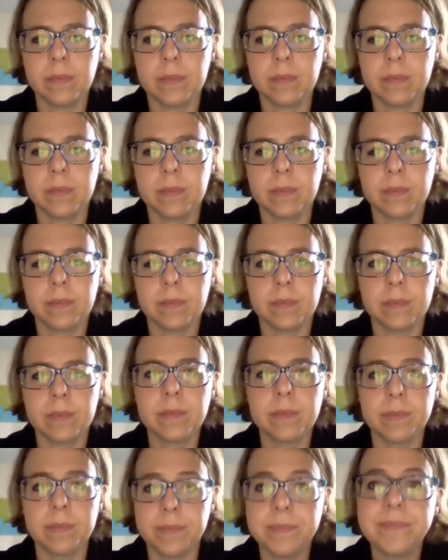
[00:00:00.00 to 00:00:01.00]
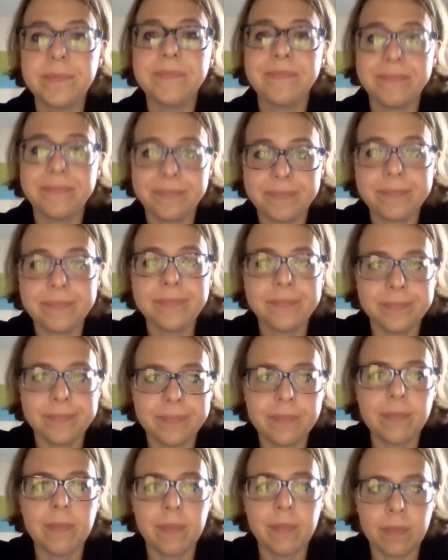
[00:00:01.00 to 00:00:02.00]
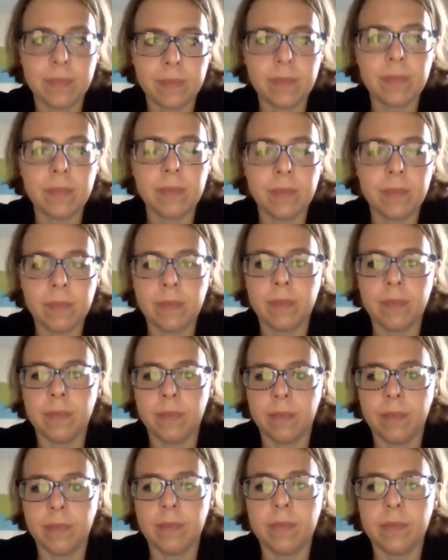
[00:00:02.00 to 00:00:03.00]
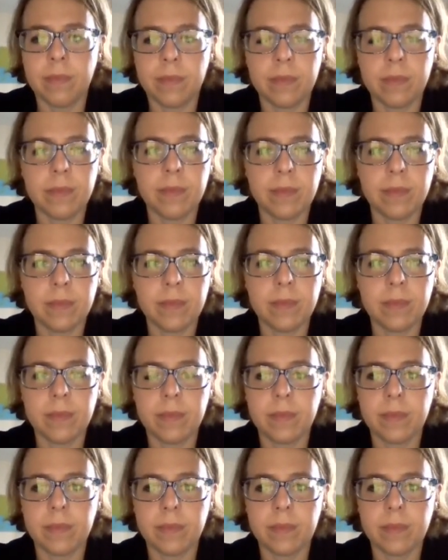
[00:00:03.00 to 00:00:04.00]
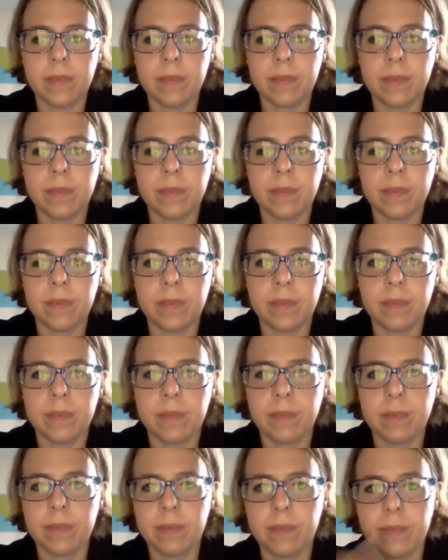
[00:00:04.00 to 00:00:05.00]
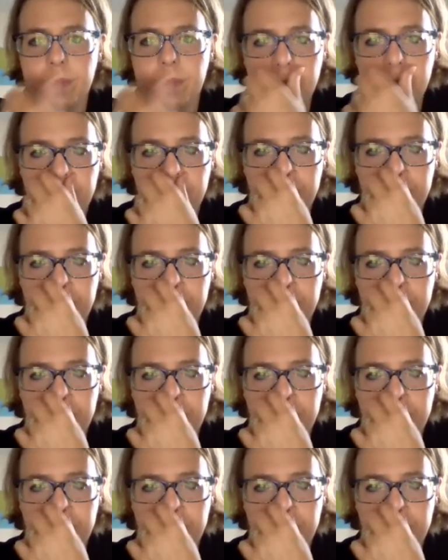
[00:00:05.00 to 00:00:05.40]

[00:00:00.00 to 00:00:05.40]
This person isn't speaking.